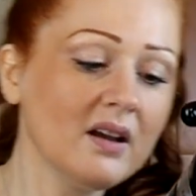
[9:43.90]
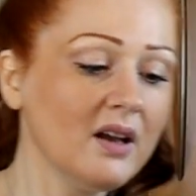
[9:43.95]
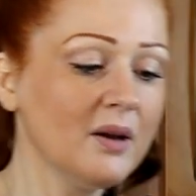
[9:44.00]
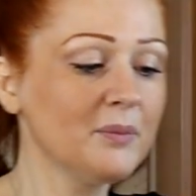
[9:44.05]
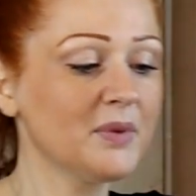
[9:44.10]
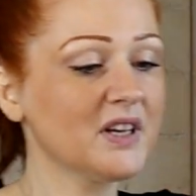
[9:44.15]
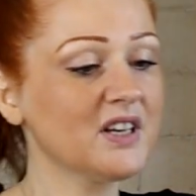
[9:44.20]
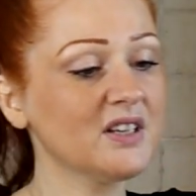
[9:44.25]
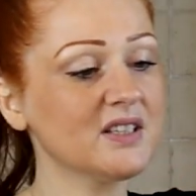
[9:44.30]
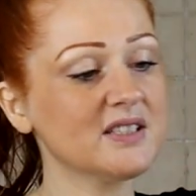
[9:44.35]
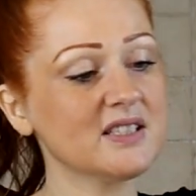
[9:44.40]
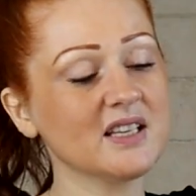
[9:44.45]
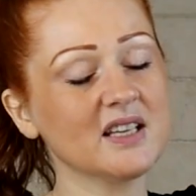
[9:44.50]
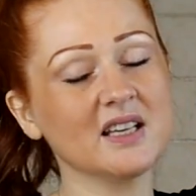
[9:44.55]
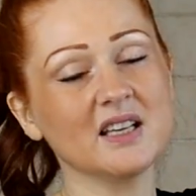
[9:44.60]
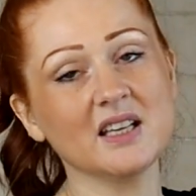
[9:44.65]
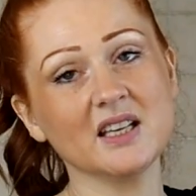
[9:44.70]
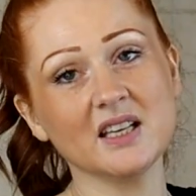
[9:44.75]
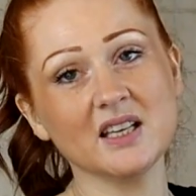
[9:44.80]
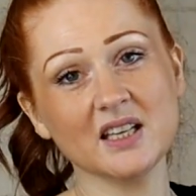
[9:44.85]
Because
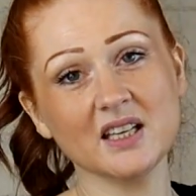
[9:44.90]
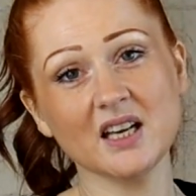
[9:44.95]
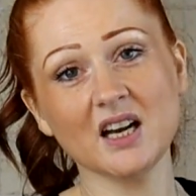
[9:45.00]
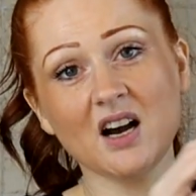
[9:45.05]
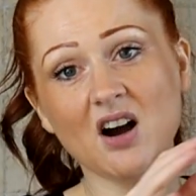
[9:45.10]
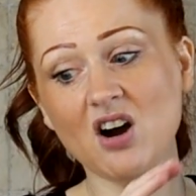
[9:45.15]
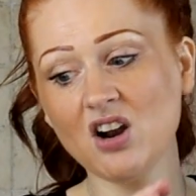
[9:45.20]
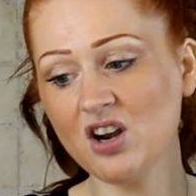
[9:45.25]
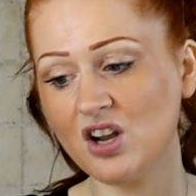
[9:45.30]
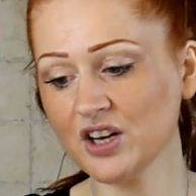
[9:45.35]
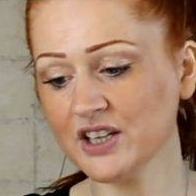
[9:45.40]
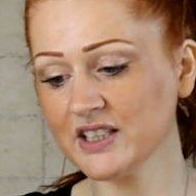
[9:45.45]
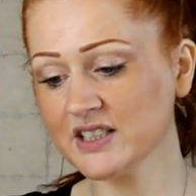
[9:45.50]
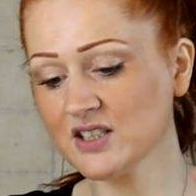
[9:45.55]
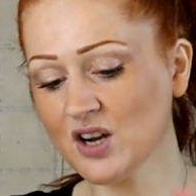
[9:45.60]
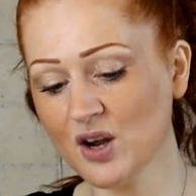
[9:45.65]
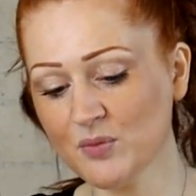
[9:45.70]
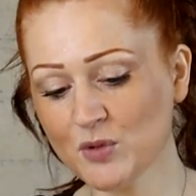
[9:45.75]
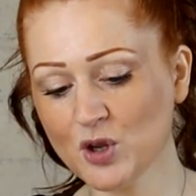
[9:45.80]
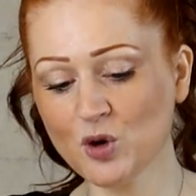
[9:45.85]

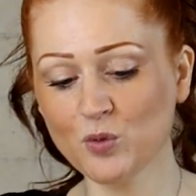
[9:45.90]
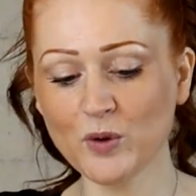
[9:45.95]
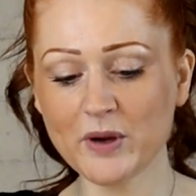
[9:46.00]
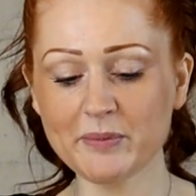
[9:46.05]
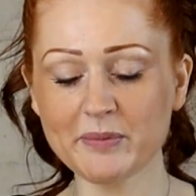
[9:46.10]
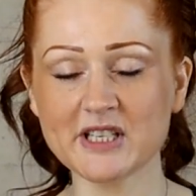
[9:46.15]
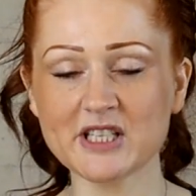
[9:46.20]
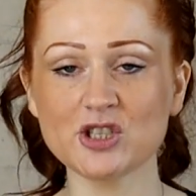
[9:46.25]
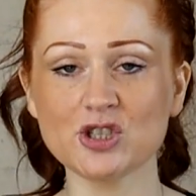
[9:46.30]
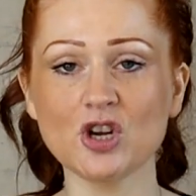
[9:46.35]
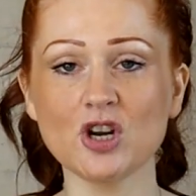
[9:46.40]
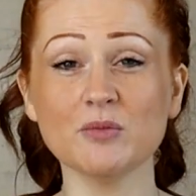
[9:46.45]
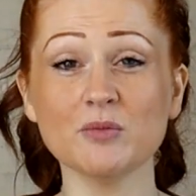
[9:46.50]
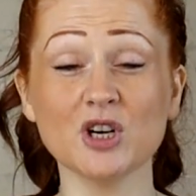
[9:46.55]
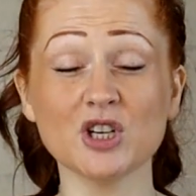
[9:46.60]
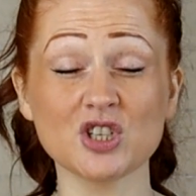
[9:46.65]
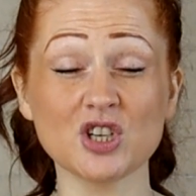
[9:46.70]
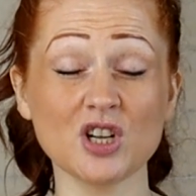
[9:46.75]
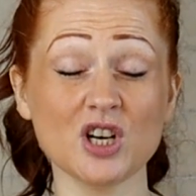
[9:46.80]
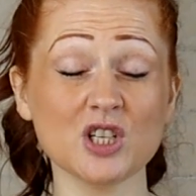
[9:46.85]
I'm going to whip this so
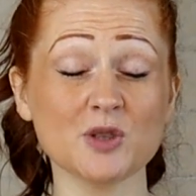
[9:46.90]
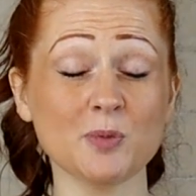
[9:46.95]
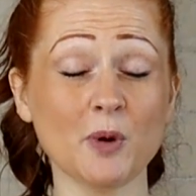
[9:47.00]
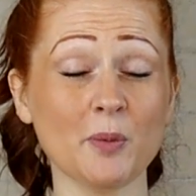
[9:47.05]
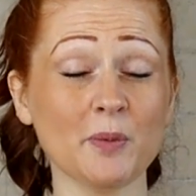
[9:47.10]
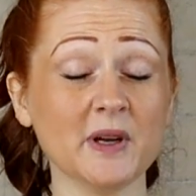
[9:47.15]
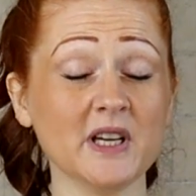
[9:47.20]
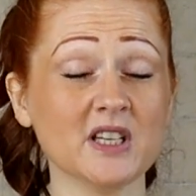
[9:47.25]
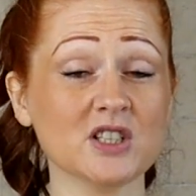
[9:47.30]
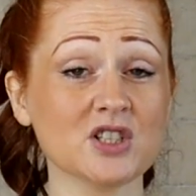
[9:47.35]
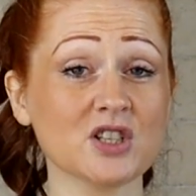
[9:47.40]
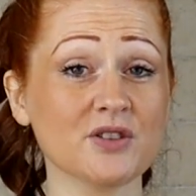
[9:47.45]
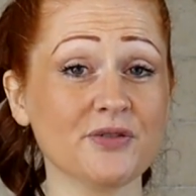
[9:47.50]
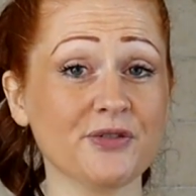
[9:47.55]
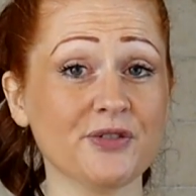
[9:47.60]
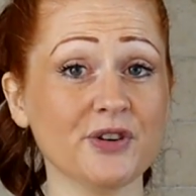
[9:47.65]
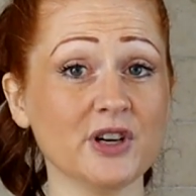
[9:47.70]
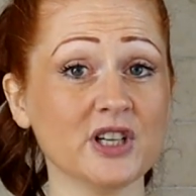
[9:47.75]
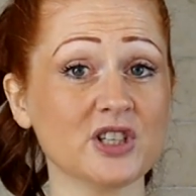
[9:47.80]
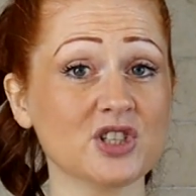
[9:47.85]
much, I like to pop it into the
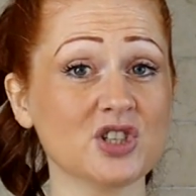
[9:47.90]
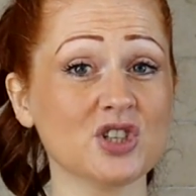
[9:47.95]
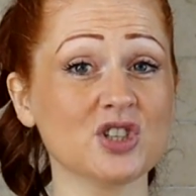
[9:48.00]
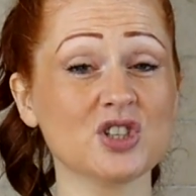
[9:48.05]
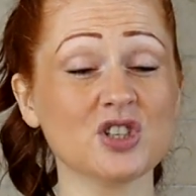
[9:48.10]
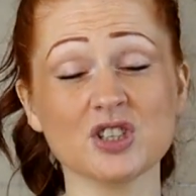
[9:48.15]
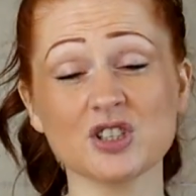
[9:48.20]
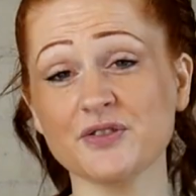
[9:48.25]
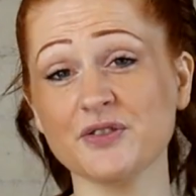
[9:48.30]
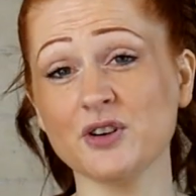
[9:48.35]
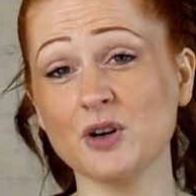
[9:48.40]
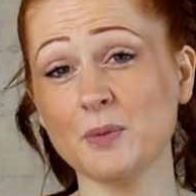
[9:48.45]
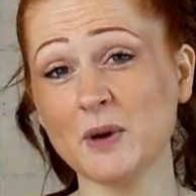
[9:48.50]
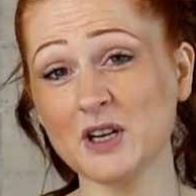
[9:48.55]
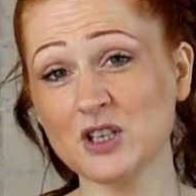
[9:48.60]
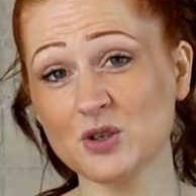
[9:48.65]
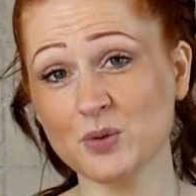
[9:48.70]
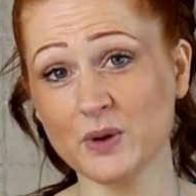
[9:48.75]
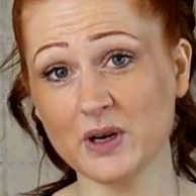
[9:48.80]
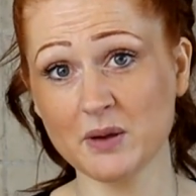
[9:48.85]
fridge just for
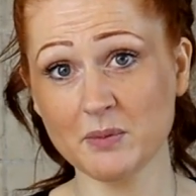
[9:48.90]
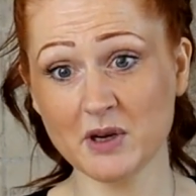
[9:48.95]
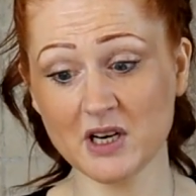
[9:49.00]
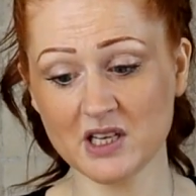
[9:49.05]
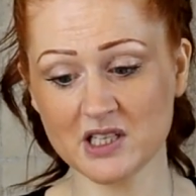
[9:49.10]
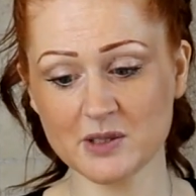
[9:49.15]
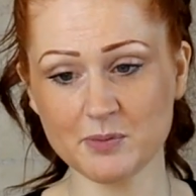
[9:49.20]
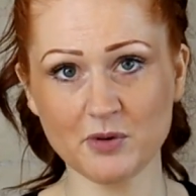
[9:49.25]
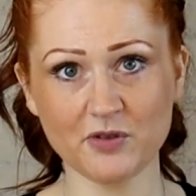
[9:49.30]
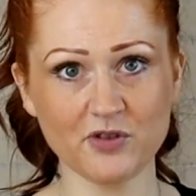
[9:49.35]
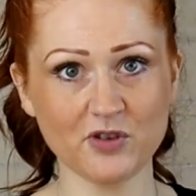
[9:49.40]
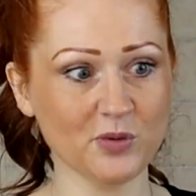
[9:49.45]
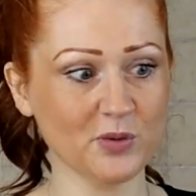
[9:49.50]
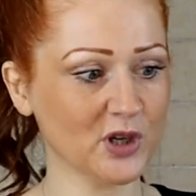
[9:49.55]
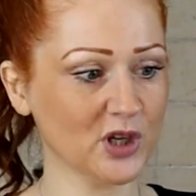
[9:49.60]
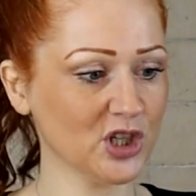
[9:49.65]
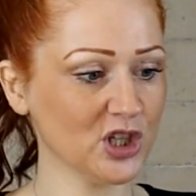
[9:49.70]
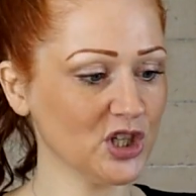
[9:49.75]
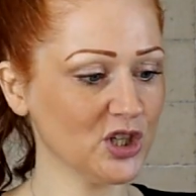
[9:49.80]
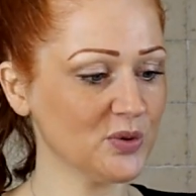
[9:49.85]
about 20 minutes before we're
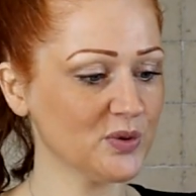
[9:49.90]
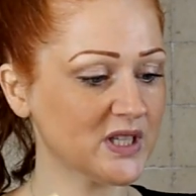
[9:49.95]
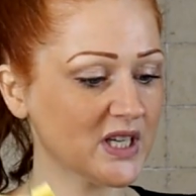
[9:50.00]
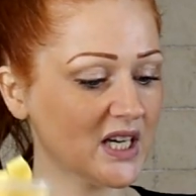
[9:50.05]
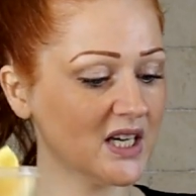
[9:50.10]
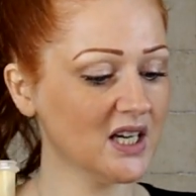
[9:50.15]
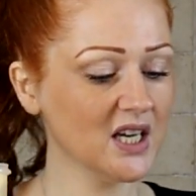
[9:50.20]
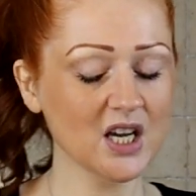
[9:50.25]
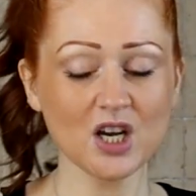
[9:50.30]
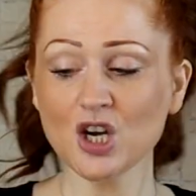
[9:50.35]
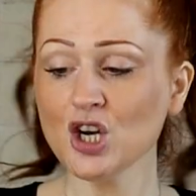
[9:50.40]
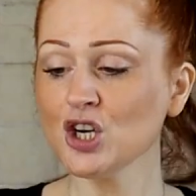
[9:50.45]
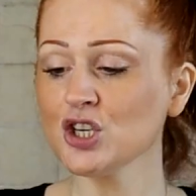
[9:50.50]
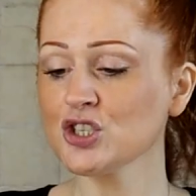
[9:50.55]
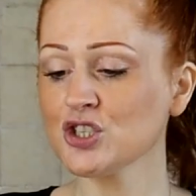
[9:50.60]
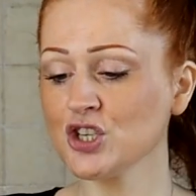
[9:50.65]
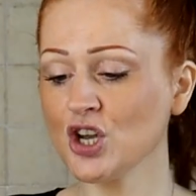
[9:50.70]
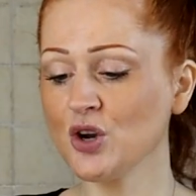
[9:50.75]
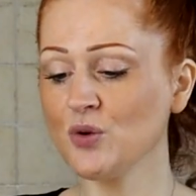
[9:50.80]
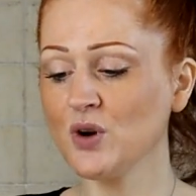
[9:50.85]
going to use it.
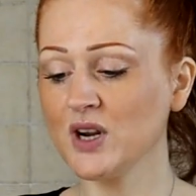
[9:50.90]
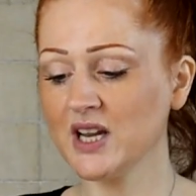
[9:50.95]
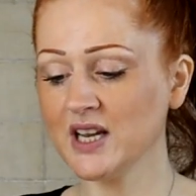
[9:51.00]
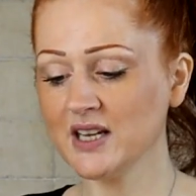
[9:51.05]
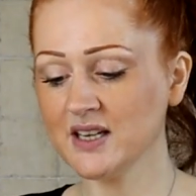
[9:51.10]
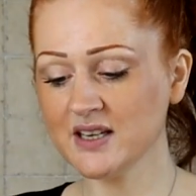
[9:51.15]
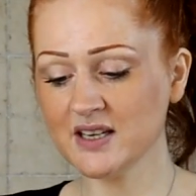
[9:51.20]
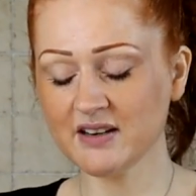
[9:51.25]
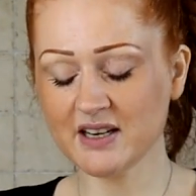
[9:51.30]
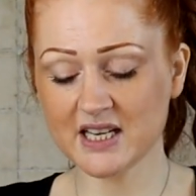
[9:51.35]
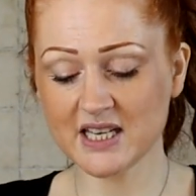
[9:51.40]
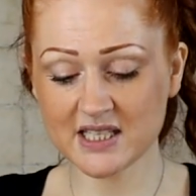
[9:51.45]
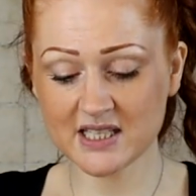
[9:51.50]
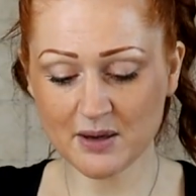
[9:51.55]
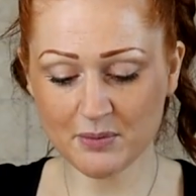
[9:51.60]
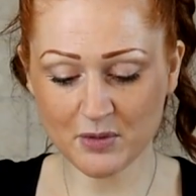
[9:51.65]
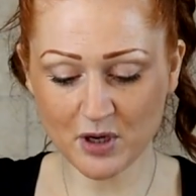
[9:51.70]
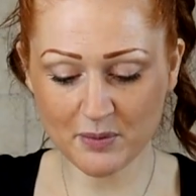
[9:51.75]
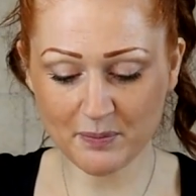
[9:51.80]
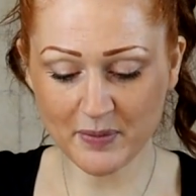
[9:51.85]
So here
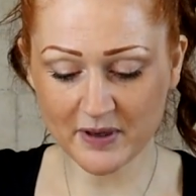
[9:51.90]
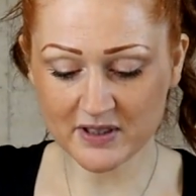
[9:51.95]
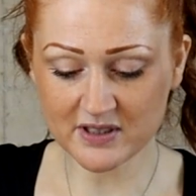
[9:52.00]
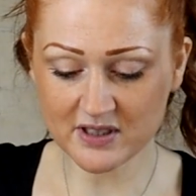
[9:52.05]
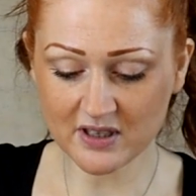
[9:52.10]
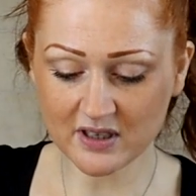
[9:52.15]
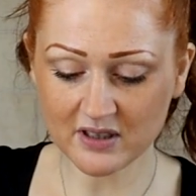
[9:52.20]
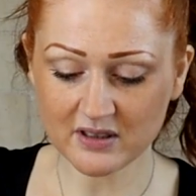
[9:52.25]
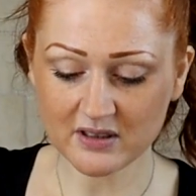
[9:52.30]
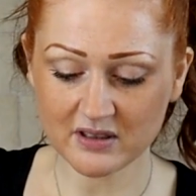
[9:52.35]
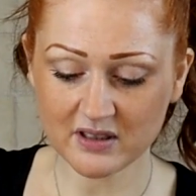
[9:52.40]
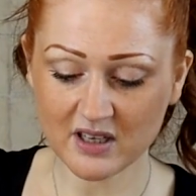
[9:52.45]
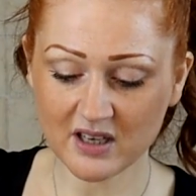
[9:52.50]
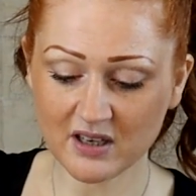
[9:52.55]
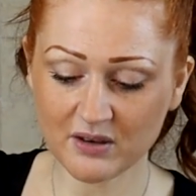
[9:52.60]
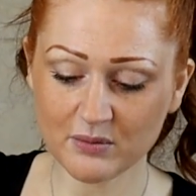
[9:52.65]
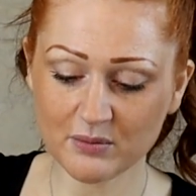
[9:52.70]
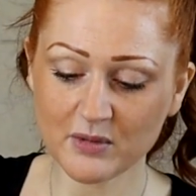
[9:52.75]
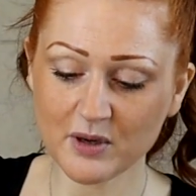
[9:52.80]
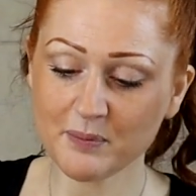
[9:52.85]
is my butter.
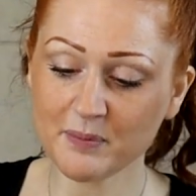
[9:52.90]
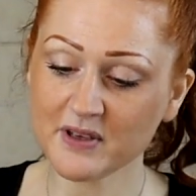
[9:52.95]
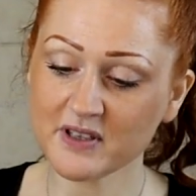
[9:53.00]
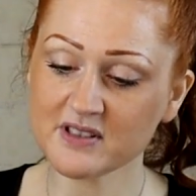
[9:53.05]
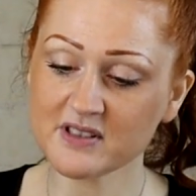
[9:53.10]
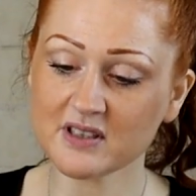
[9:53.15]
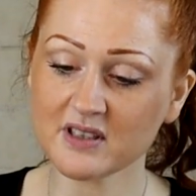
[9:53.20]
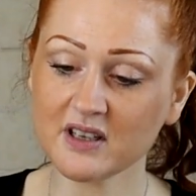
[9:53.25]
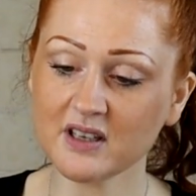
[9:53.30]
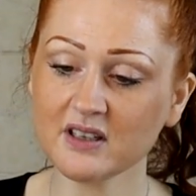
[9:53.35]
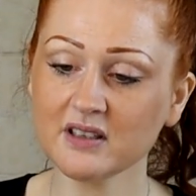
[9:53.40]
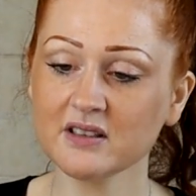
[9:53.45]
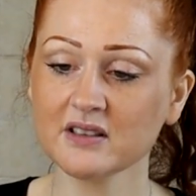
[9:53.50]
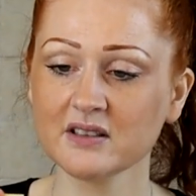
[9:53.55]
Now my butter